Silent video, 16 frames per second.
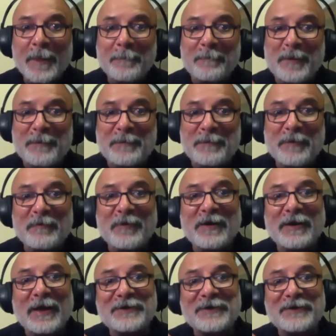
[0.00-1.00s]
People will
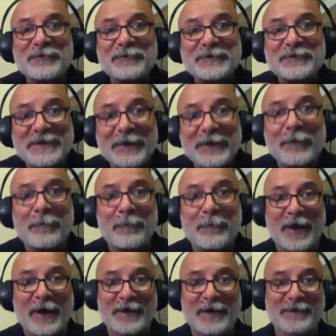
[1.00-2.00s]
like to see your
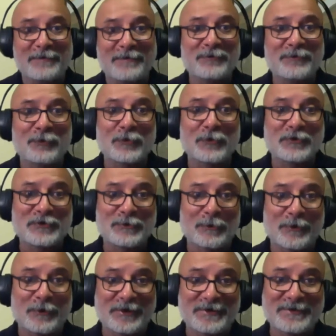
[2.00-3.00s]
brand through those
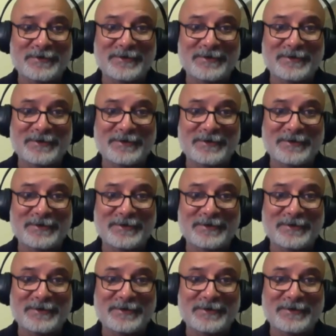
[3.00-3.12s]
stories.